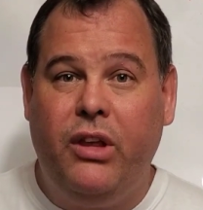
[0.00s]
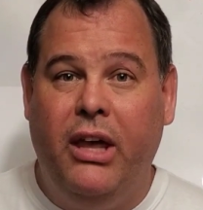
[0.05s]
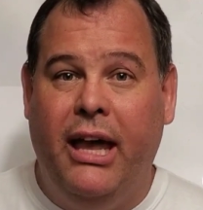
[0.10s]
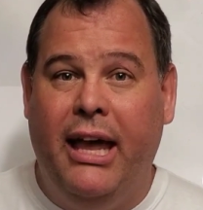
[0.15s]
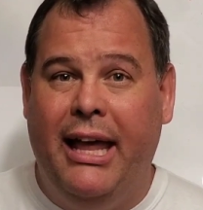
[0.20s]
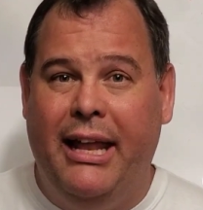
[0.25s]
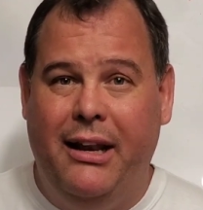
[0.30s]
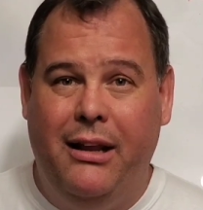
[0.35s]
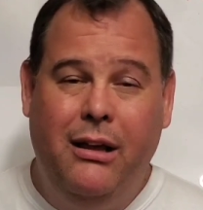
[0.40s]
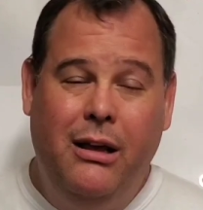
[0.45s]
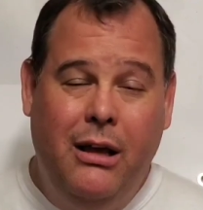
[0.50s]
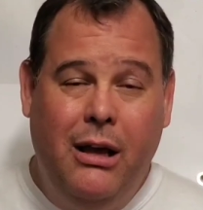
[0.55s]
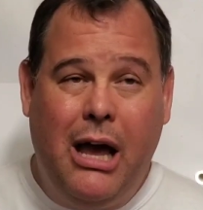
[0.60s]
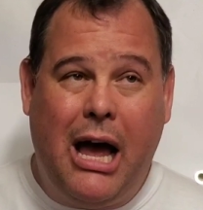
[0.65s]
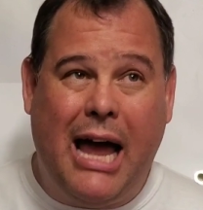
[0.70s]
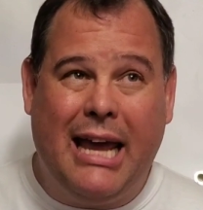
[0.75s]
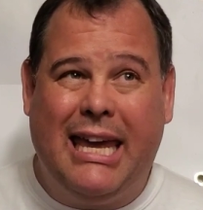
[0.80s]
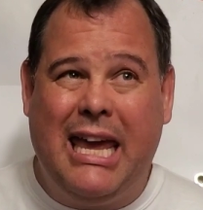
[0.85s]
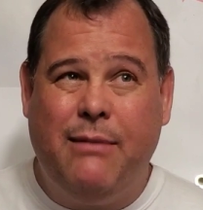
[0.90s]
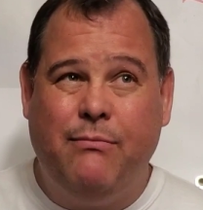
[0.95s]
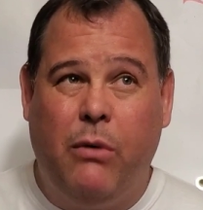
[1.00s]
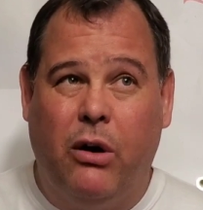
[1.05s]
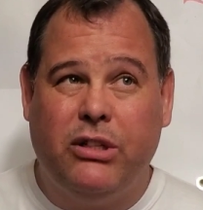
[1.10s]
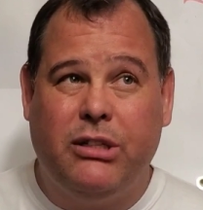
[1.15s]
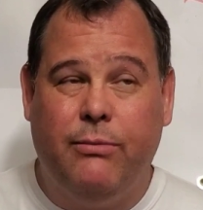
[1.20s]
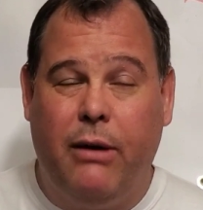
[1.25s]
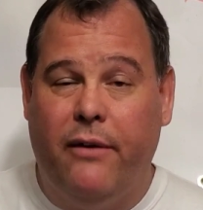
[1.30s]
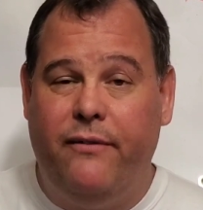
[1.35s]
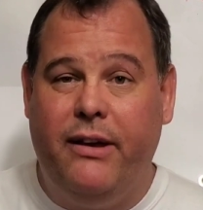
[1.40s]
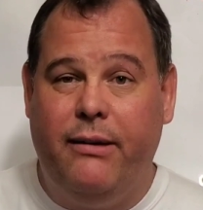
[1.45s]
and I keep most
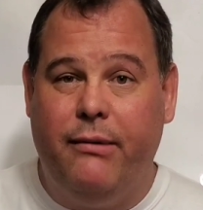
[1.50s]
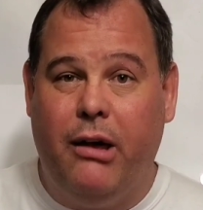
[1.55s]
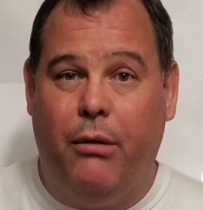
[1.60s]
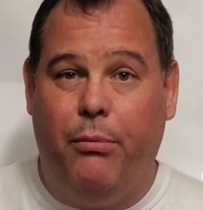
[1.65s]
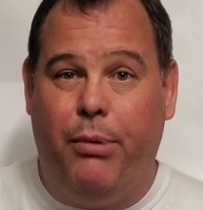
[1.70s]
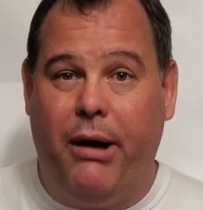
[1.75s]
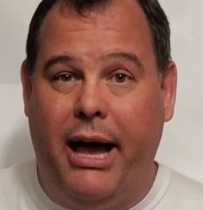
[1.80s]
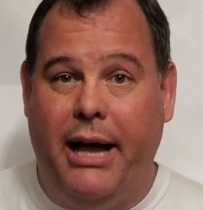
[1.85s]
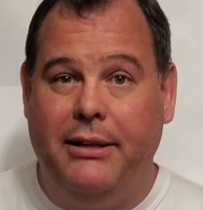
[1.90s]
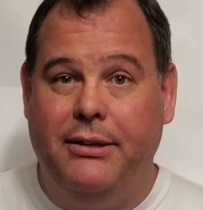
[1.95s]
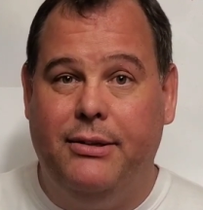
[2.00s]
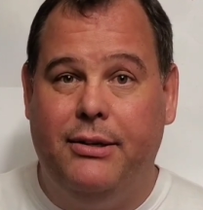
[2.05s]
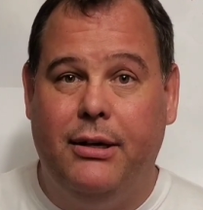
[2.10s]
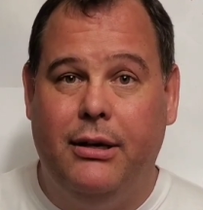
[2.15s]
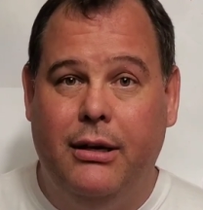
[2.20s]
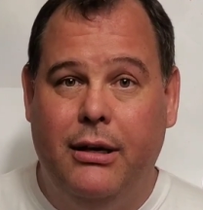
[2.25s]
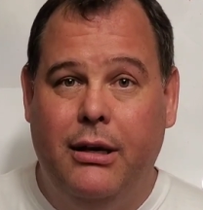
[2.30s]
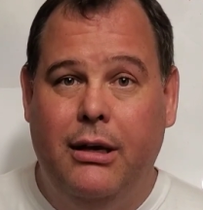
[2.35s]
of my female pieds.